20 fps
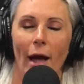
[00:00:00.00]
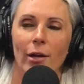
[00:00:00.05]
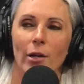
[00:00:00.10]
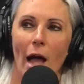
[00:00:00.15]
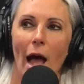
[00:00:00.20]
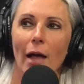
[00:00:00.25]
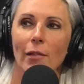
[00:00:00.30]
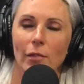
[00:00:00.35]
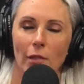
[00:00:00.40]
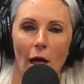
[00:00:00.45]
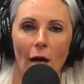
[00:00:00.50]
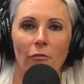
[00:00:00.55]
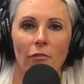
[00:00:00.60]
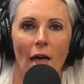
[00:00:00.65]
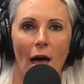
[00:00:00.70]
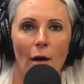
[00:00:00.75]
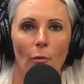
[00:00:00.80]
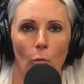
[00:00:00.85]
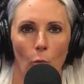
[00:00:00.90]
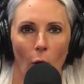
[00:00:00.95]
I love
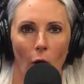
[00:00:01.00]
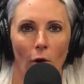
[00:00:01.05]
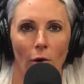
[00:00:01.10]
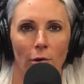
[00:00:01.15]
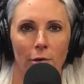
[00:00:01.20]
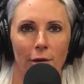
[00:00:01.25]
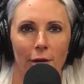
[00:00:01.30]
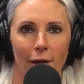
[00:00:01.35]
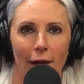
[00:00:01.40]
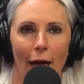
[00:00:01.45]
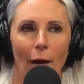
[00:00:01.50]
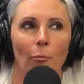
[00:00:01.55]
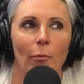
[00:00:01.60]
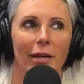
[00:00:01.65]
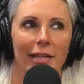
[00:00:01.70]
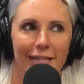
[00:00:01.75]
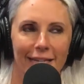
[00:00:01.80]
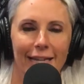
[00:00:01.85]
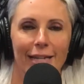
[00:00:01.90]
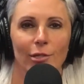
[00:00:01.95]
that word, and
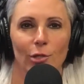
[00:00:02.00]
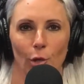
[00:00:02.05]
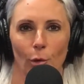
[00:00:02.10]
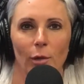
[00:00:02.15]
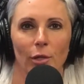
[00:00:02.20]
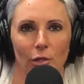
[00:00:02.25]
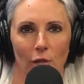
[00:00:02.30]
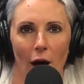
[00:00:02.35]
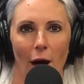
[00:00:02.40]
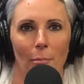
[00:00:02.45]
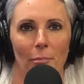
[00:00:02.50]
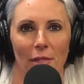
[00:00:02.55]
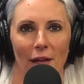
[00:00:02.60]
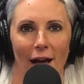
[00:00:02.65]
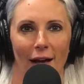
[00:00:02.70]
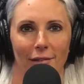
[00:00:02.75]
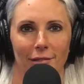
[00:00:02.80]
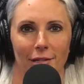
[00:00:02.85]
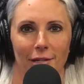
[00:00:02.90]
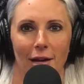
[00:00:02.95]
we need to adopt
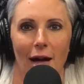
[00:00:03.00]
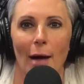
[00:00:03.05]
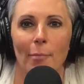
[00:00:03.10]
that.